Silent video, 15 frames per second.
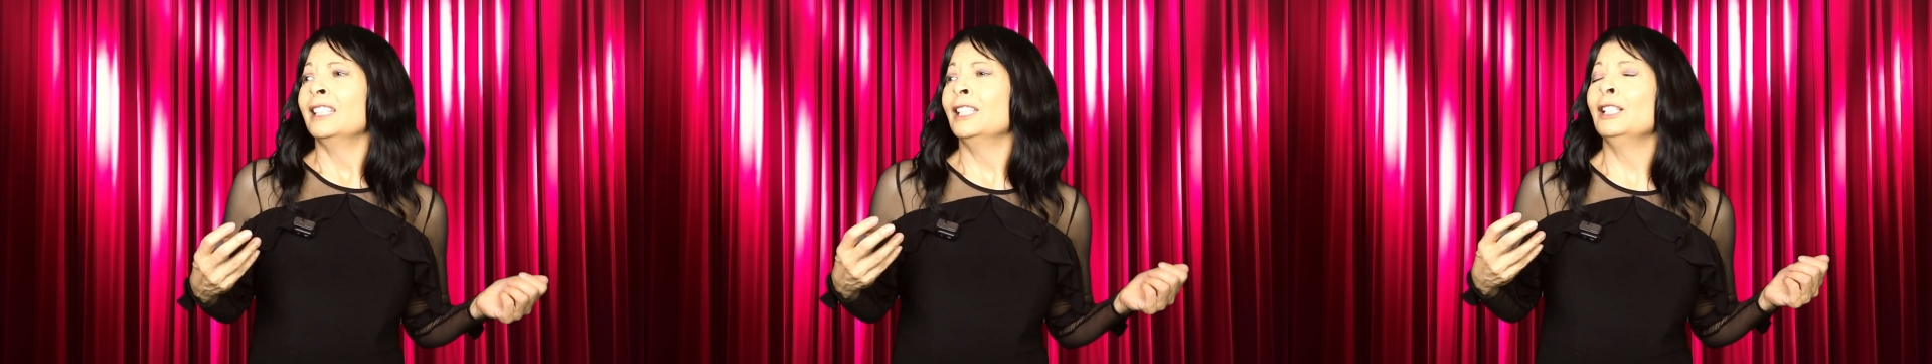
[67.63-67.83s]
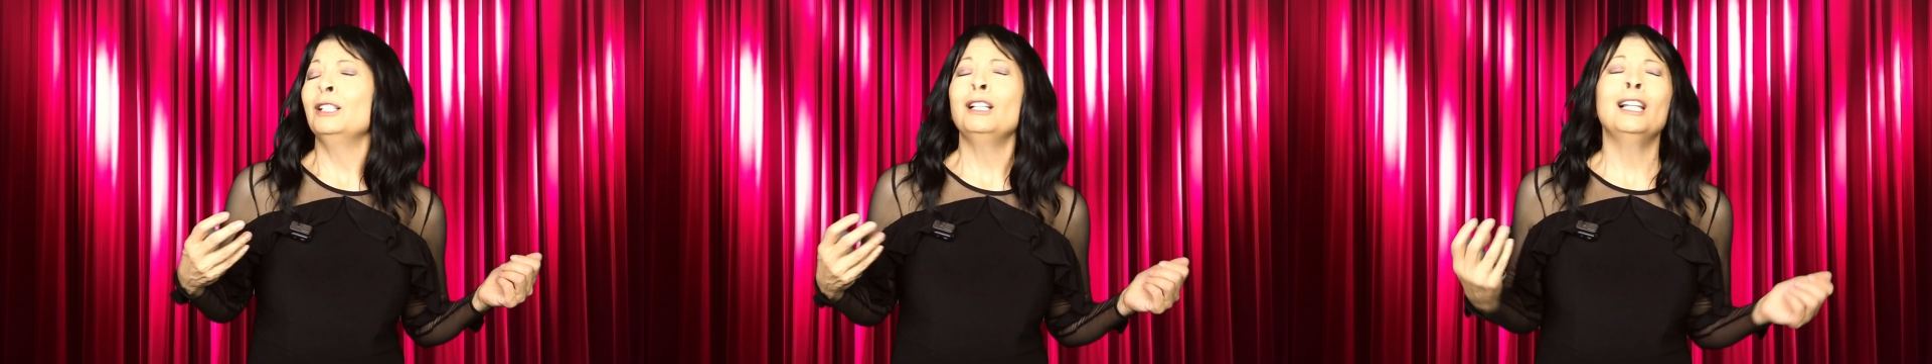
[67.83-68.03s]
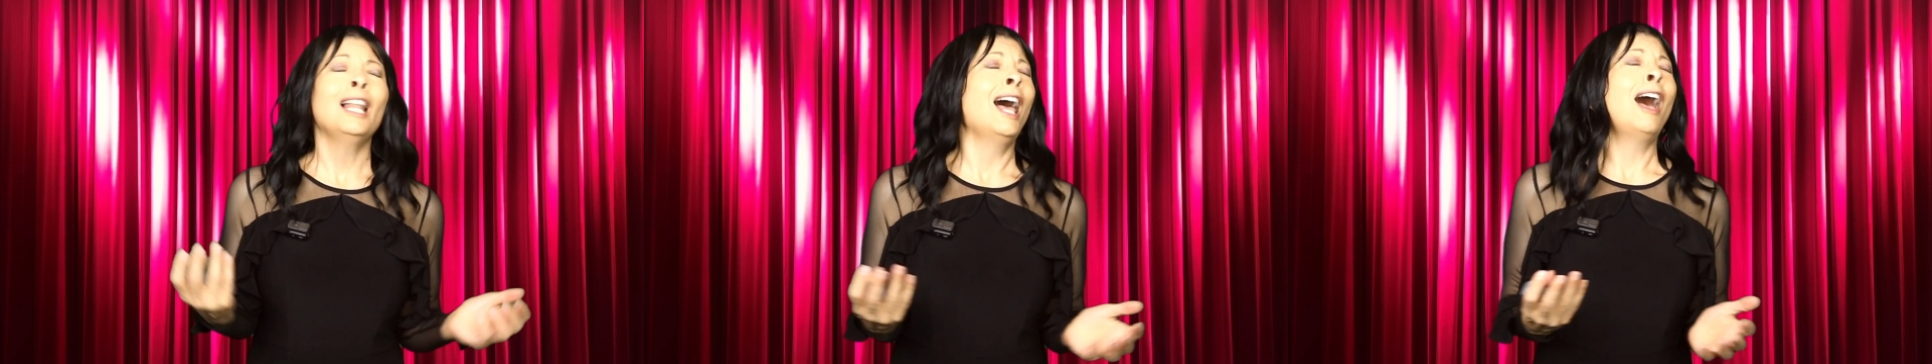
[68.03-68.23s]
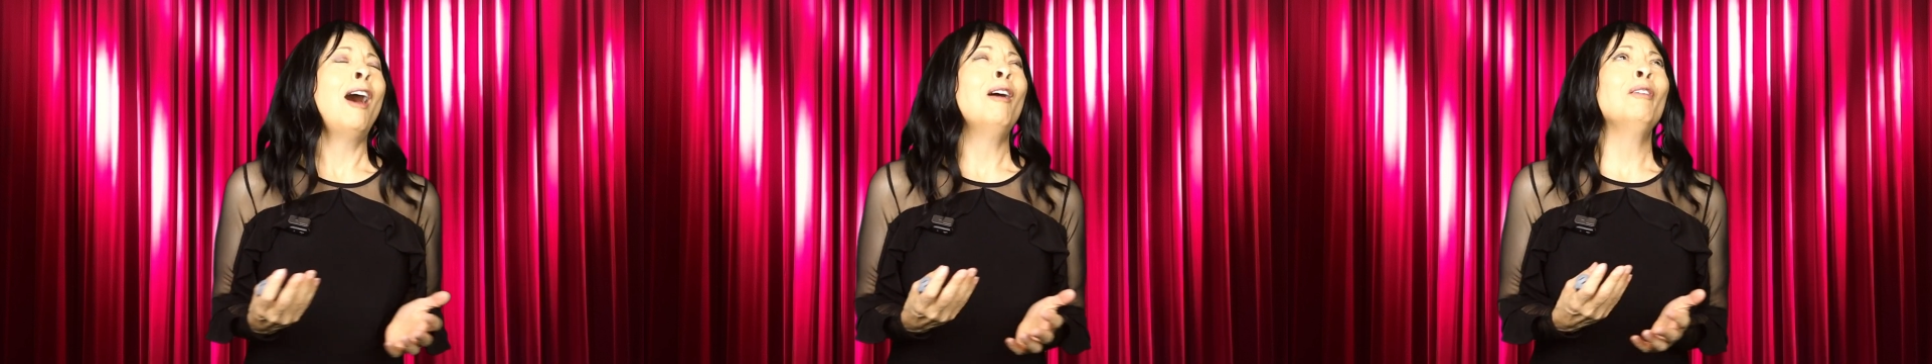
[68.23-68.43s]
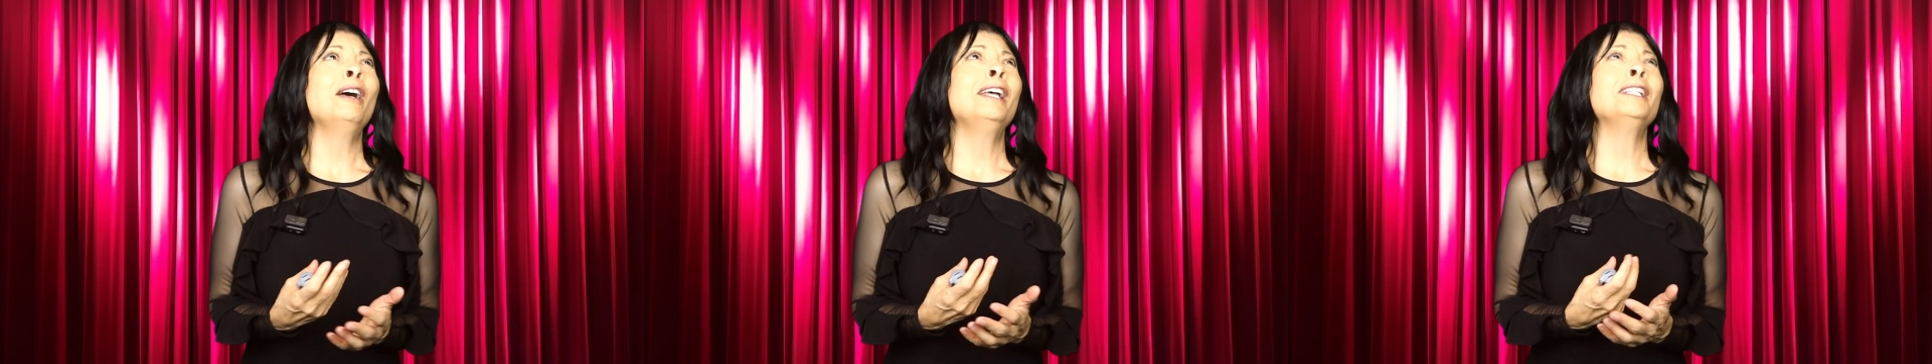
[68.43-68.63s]
You'll
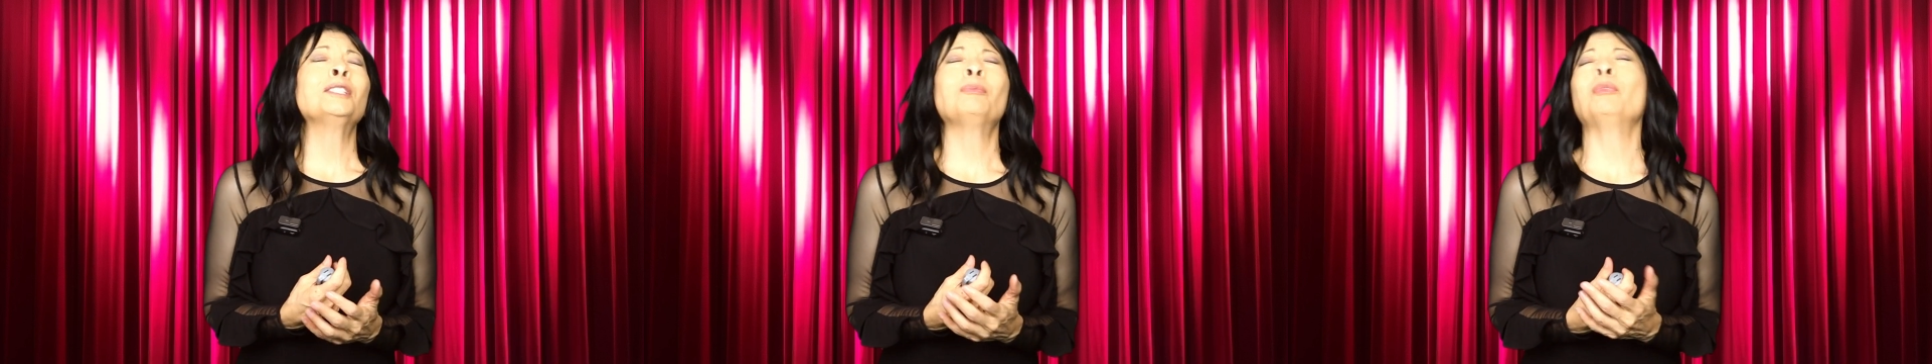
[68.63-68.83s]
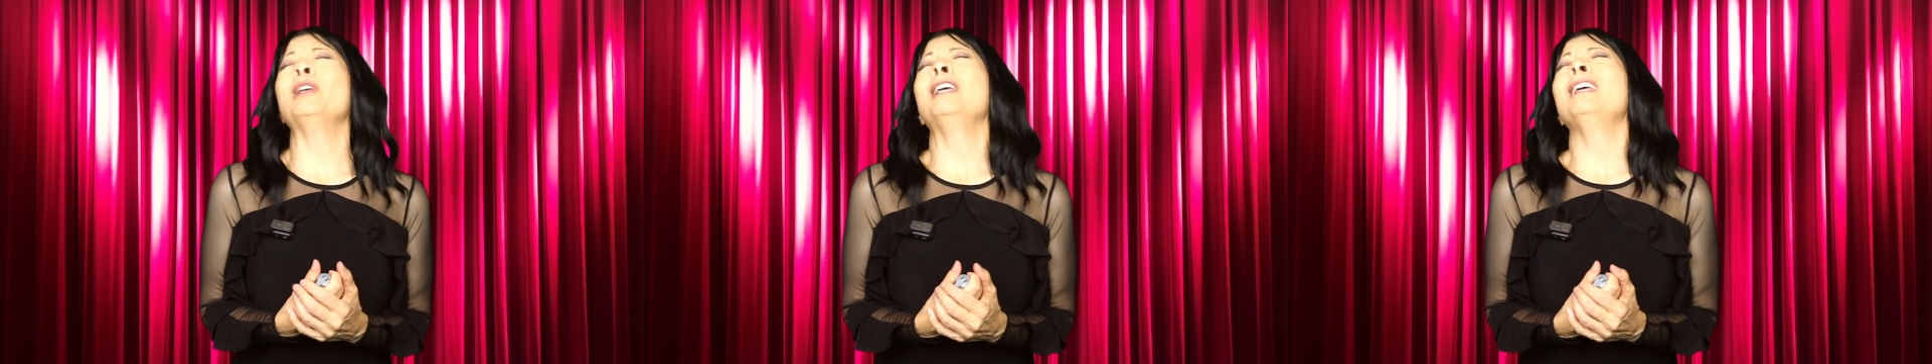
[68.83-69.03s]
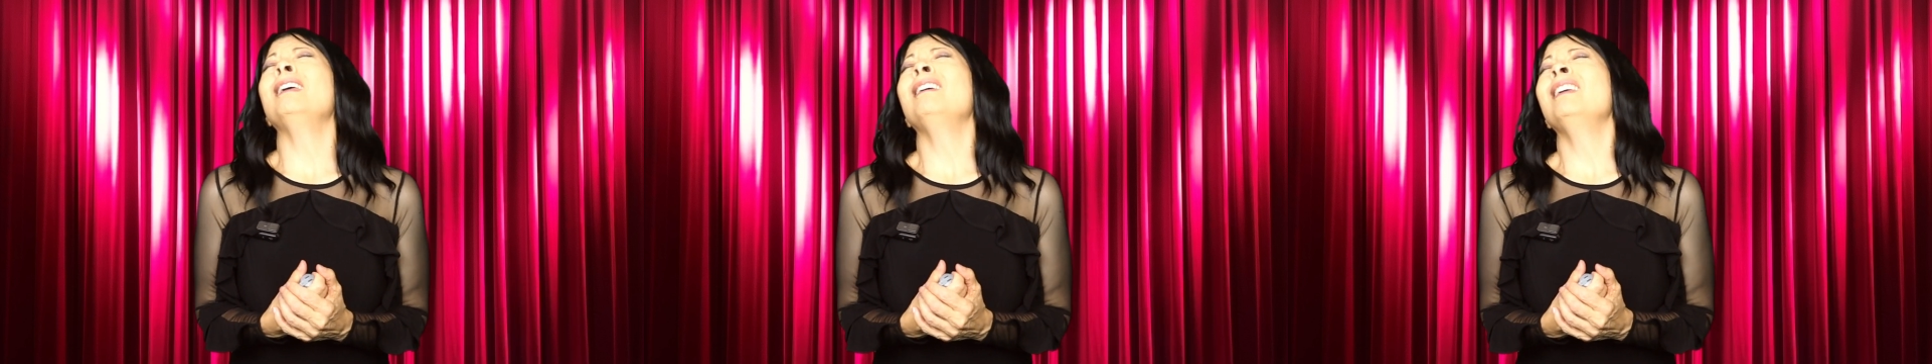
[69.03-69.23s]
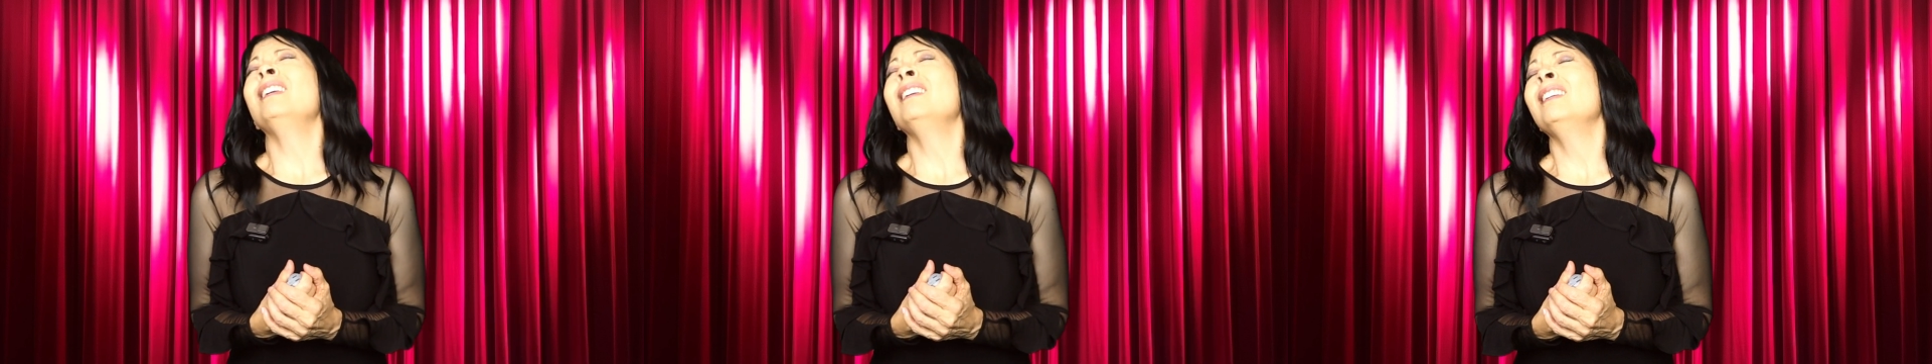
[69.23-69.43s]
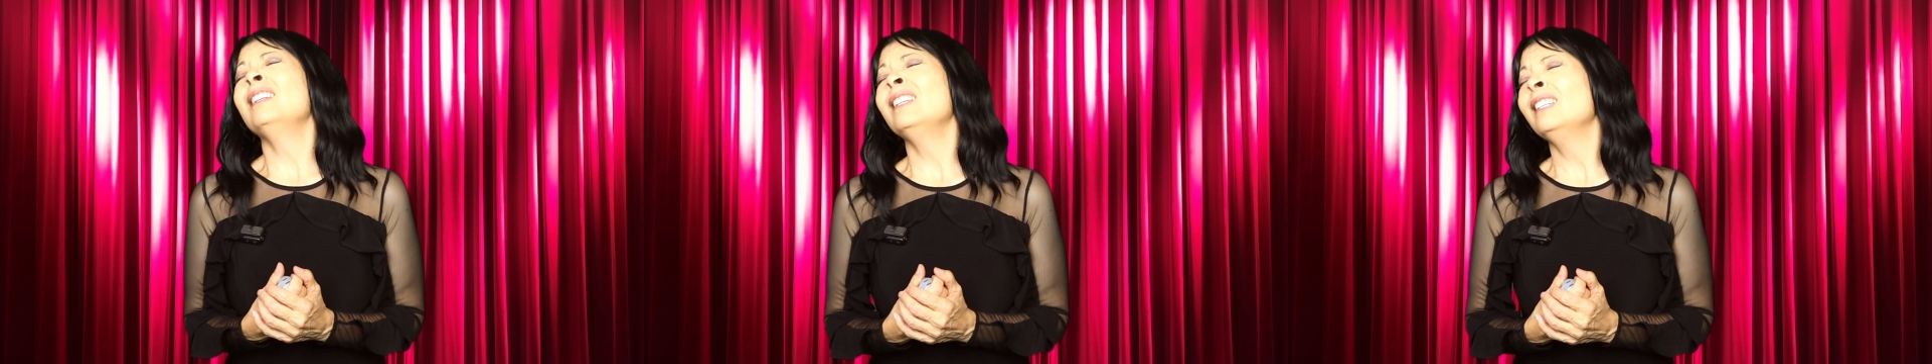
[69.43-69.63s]
always
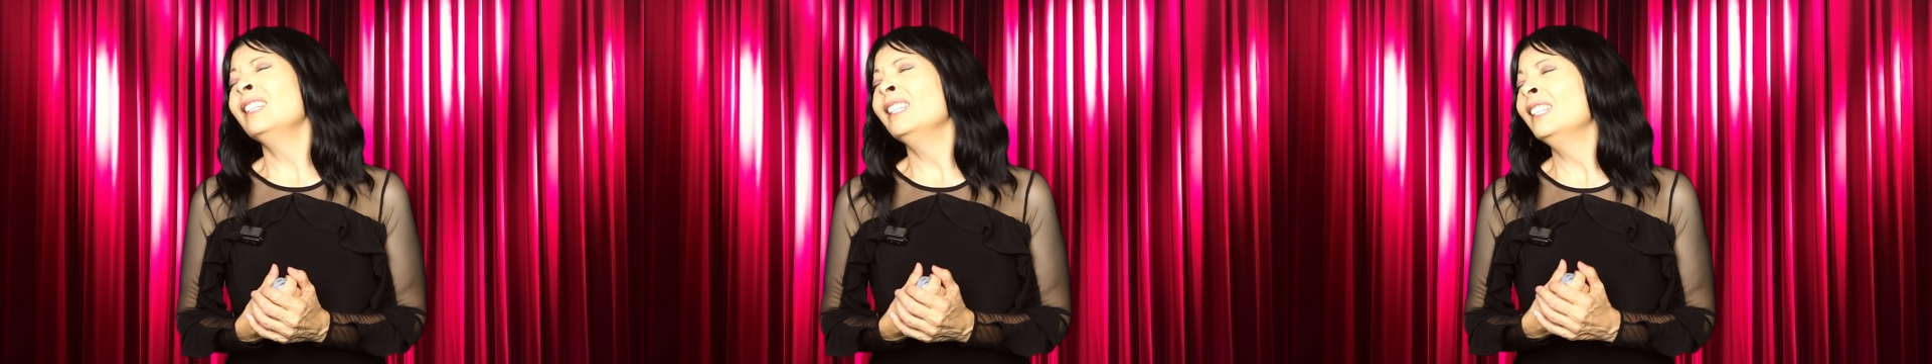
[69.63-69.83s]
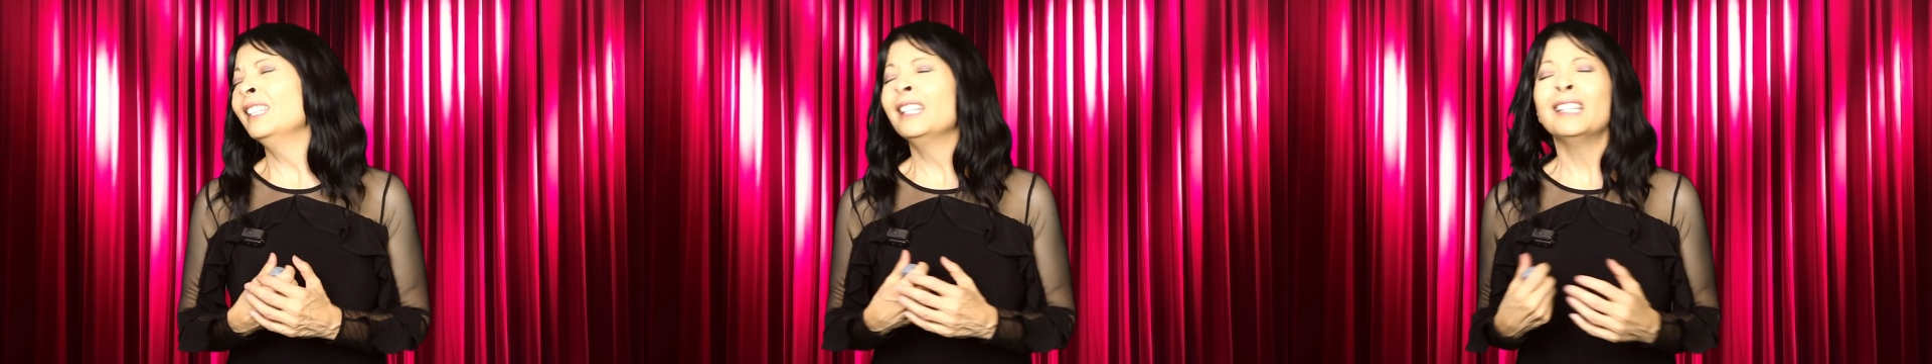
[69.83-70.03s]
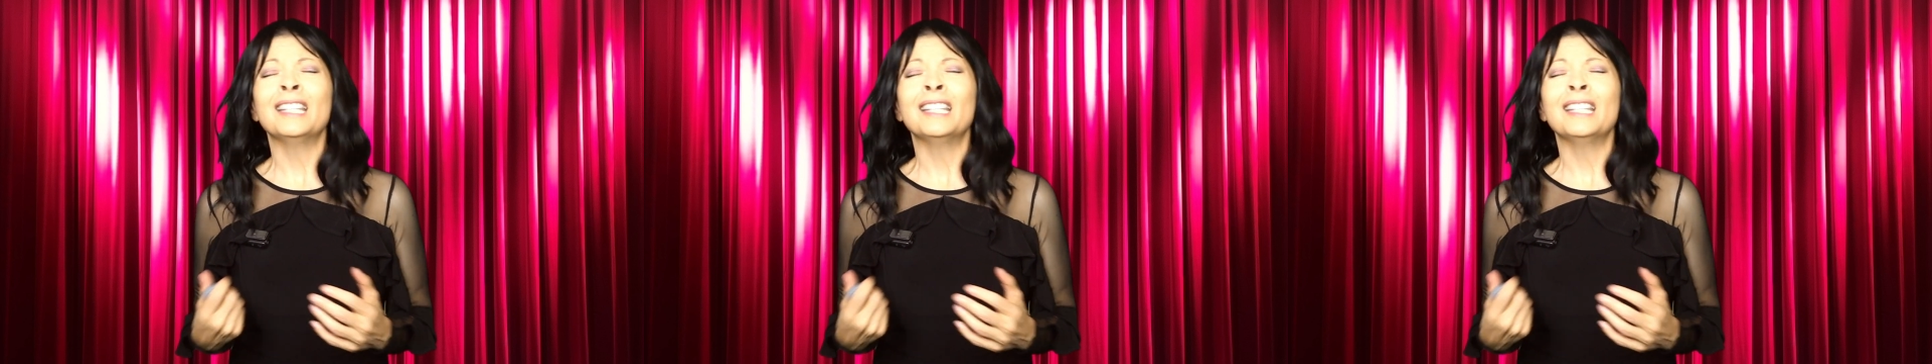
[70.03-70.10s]
be